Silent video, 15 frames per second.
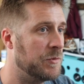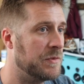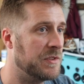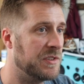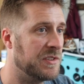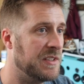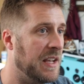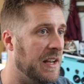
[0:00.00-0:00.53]

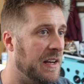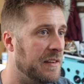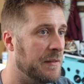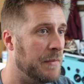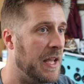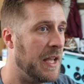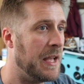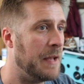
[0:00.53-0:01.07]
just added the
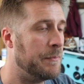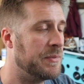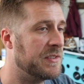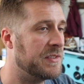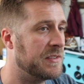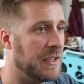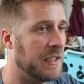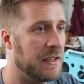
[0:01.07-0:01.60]
maps
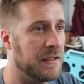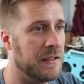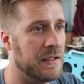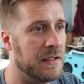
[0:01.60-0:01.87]
and